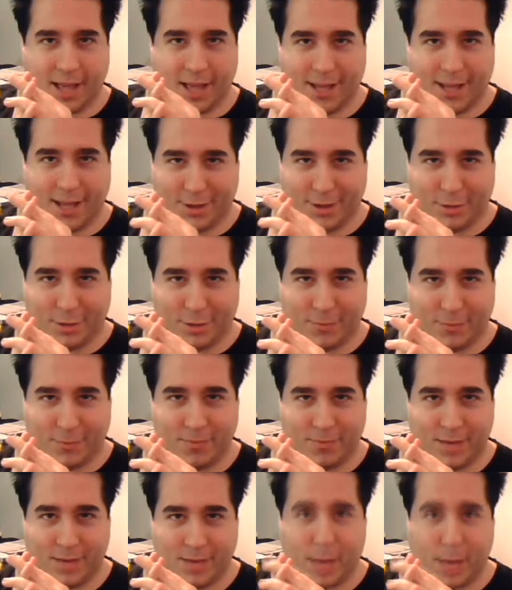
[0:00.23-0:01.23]
Hello,
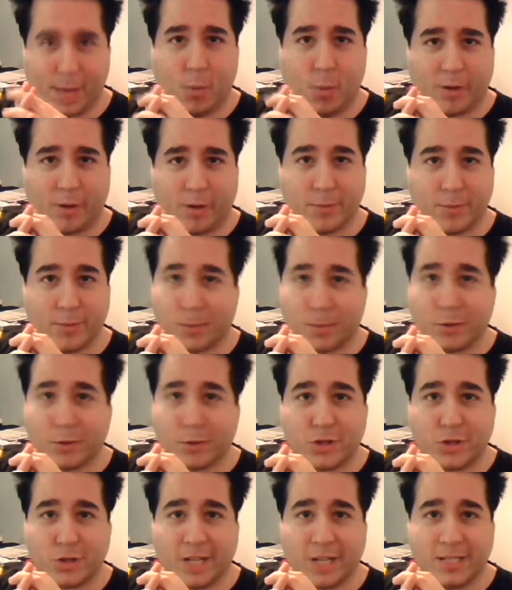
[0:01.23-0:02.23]
and welcome to
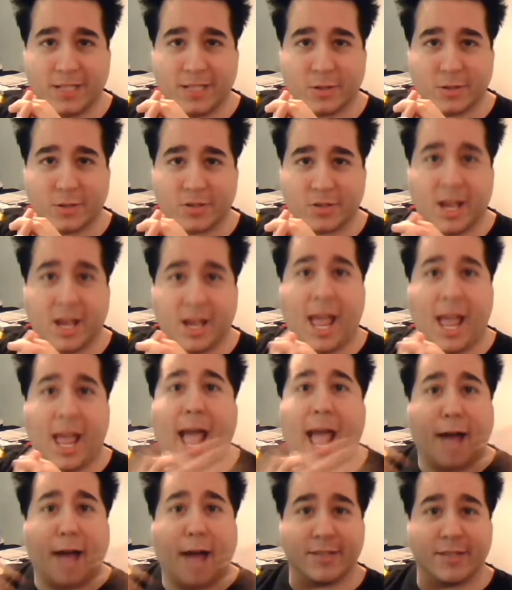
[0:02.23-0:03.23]
Merton J. Dingle's
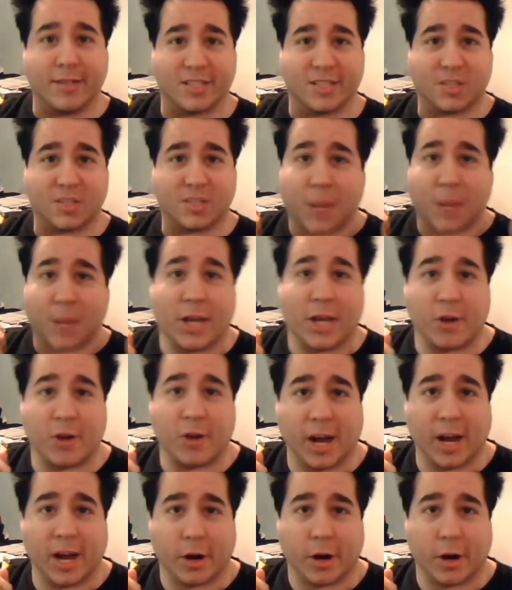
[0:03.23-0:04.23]
How to Spike Your
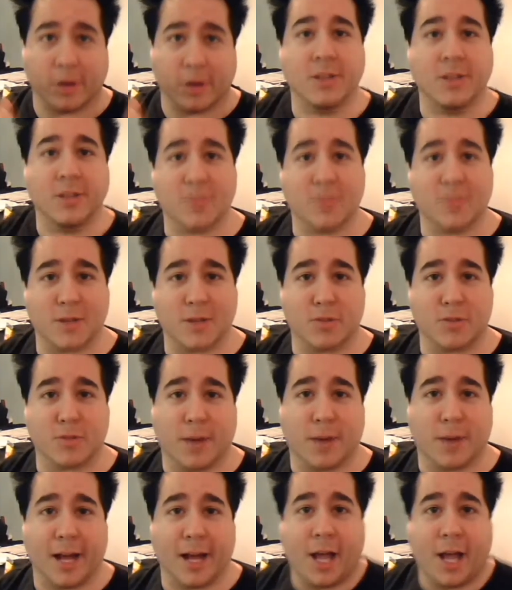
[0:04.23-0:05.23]
Hair, sponsored
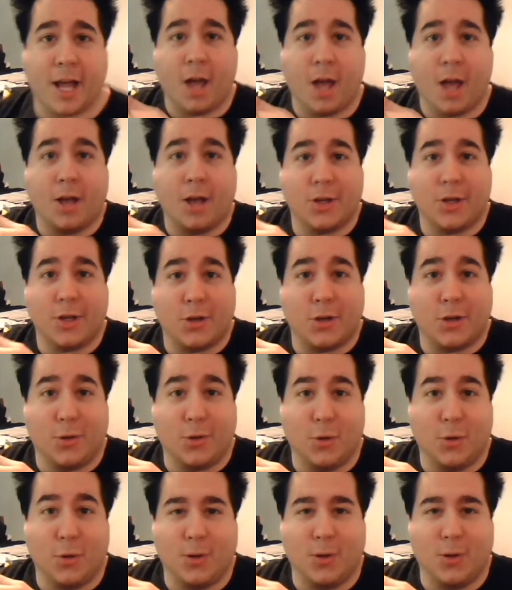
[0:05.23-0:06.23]
by
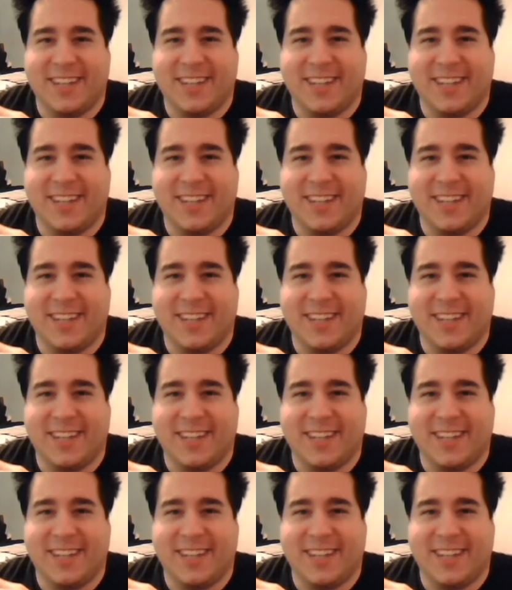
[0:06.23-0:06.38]
Yoo-hoo!